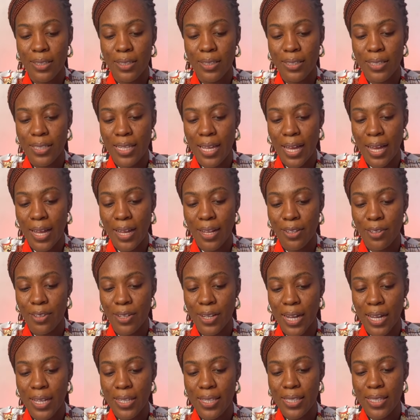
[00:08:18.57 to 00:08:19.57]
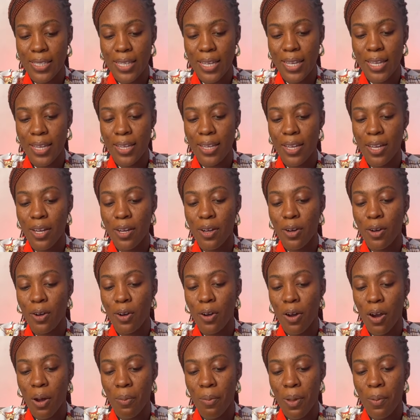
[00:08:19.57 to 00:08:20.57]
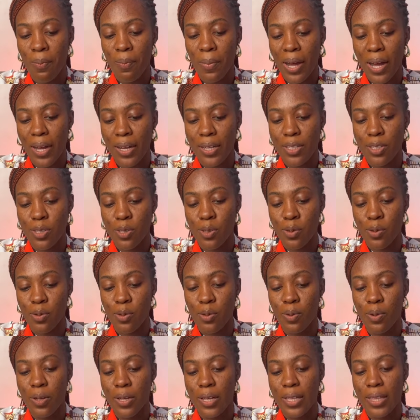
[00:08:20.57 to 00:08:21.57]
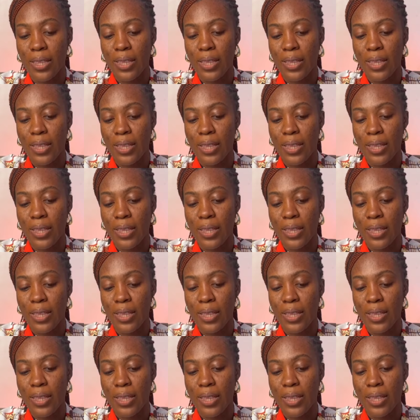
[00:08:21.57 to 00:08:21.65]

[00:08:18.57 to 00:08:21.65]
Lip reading: Then you can see, coming back to